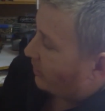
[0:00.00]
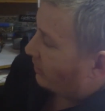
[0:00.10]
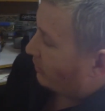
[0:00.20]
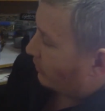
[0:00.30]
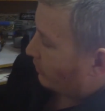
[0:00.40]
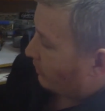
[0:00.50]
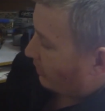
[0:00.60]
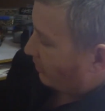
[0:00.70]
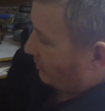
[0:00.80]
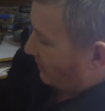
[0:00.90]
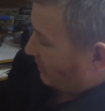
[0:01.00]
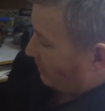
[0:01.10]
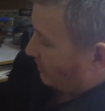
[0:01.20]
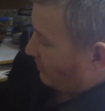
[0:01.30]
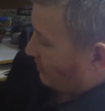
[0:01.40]
it to 30 inch pounds.
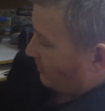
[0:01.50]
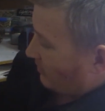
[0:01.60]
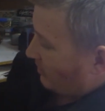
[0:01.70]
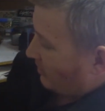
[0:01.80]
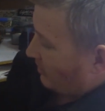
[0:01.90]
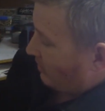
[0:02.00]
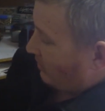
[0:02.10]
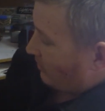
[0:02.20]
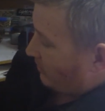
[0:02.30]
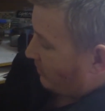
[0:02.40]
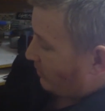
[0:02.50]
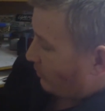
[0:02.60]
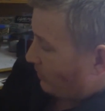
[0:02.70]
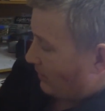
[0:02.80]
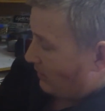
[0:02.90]

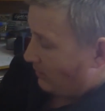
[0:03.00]
So uh,